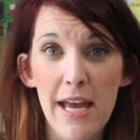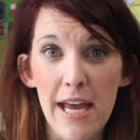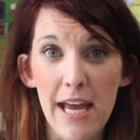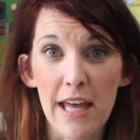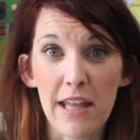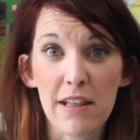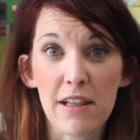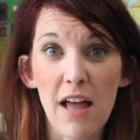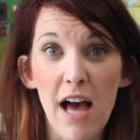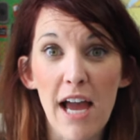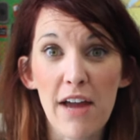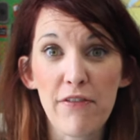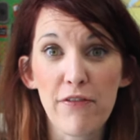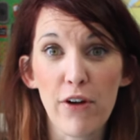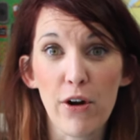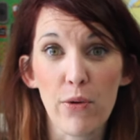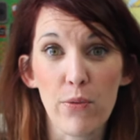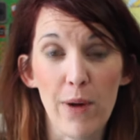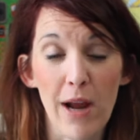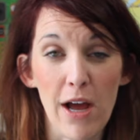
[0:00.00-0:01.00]
and
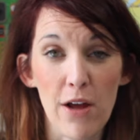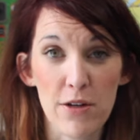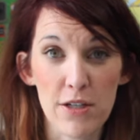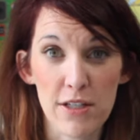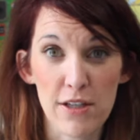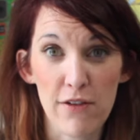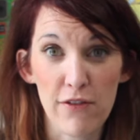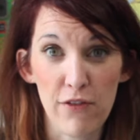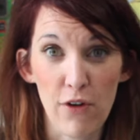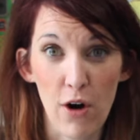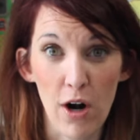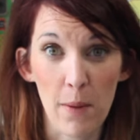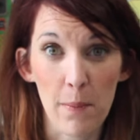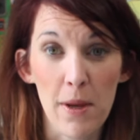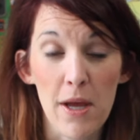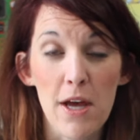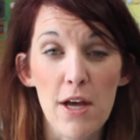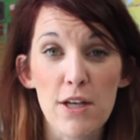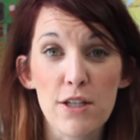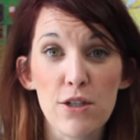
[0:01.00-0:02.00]
life around the farm.
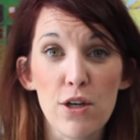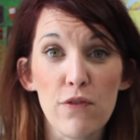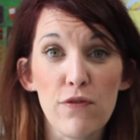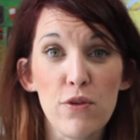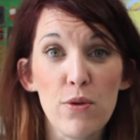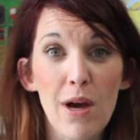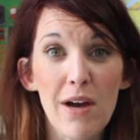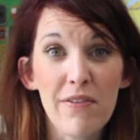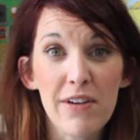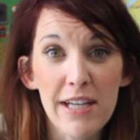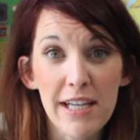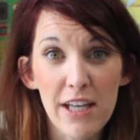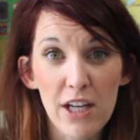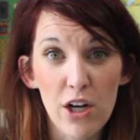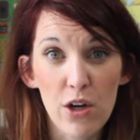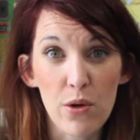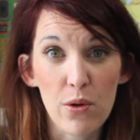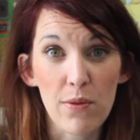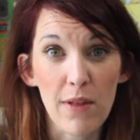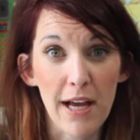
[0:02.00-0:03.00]
So if you have a
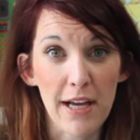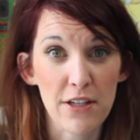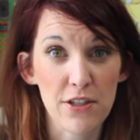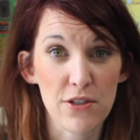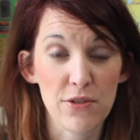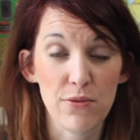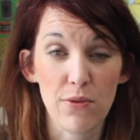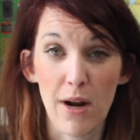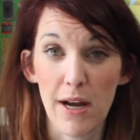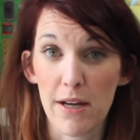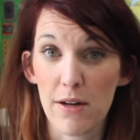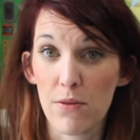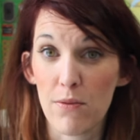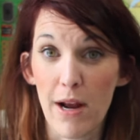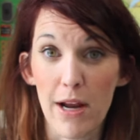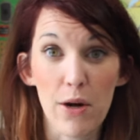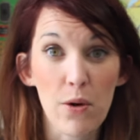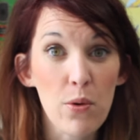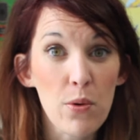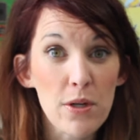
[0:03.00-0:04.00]
kiddo who likes to
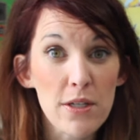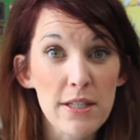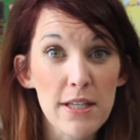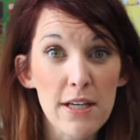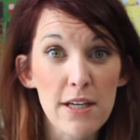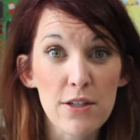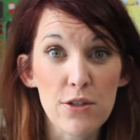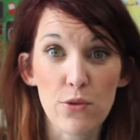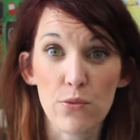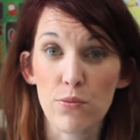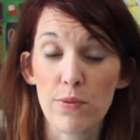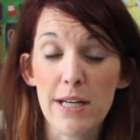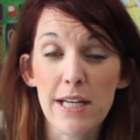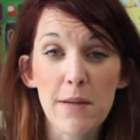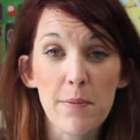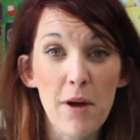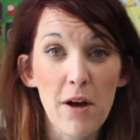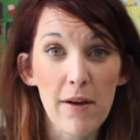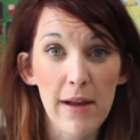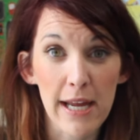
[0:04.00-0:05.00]
ride horses or
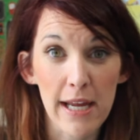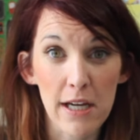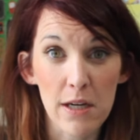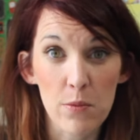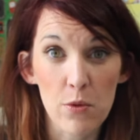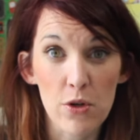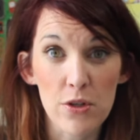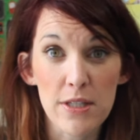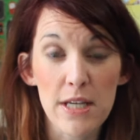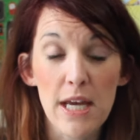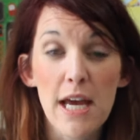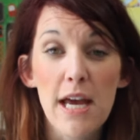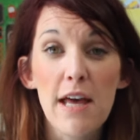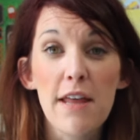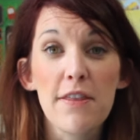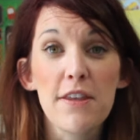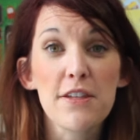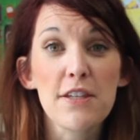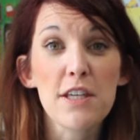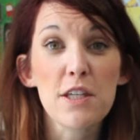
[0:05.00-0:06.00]
read about animals,
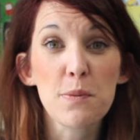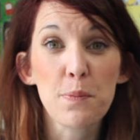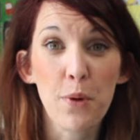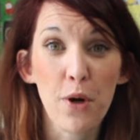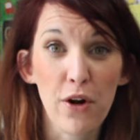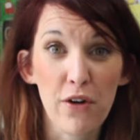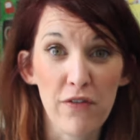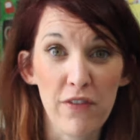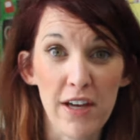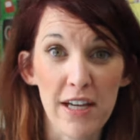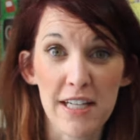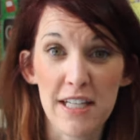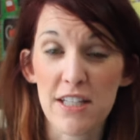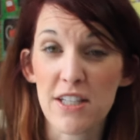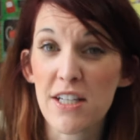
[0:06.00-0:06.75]
this is perfect.